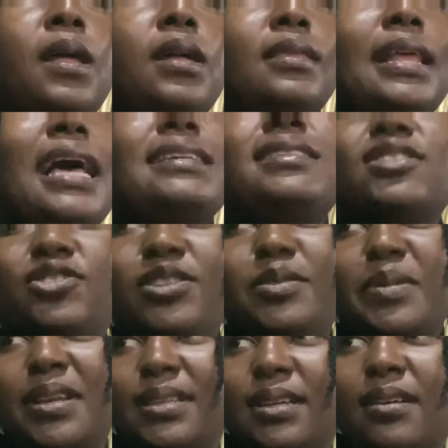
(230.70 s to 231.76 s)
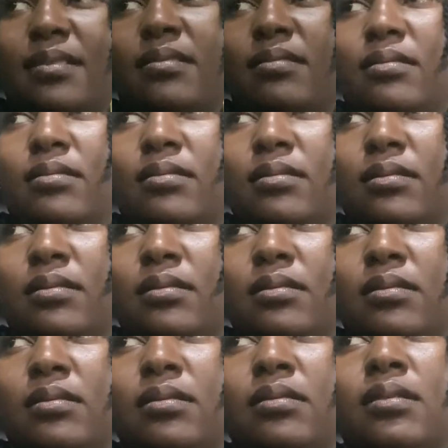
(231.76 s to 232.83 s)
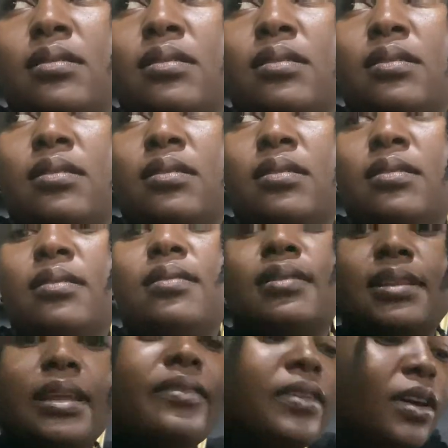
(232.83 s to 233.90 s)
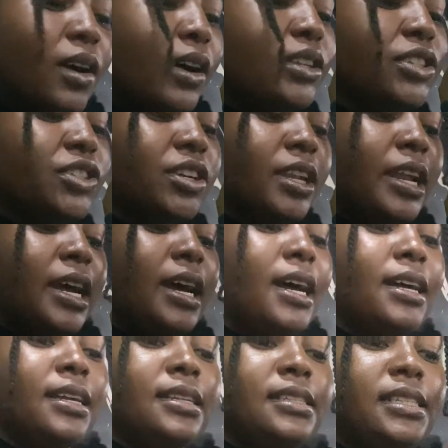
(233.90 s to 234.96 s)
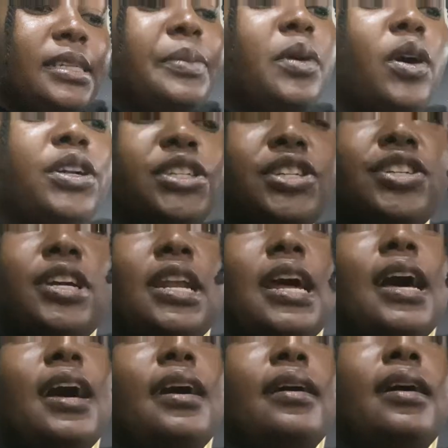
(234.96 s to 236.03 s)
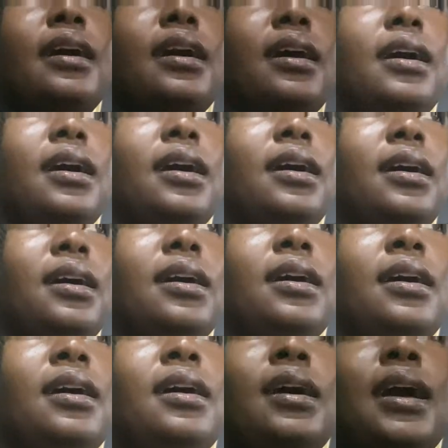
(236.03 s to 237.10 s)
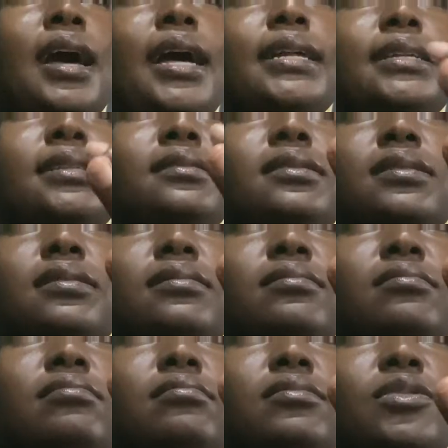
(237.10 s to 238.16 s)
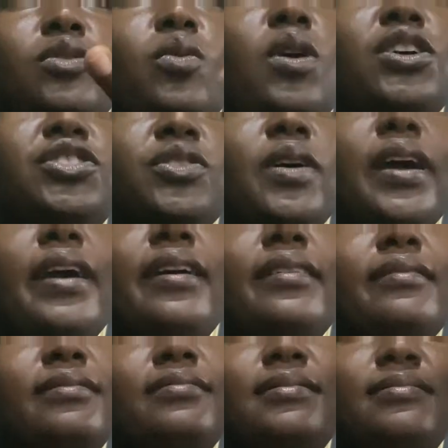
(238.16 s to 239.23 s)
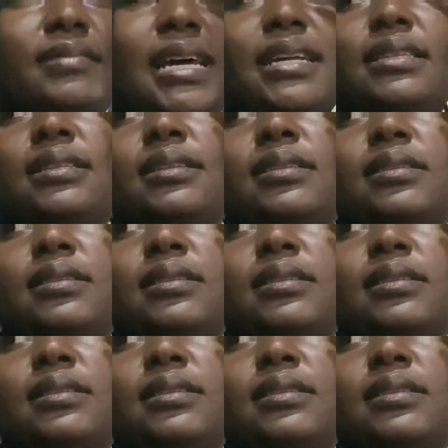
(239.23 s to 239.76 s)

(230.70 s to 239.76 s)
that's the treatment, huh? That's shampoo alone. Leave-in conditioner, deep conditioner, uh, and you wash your hair. That's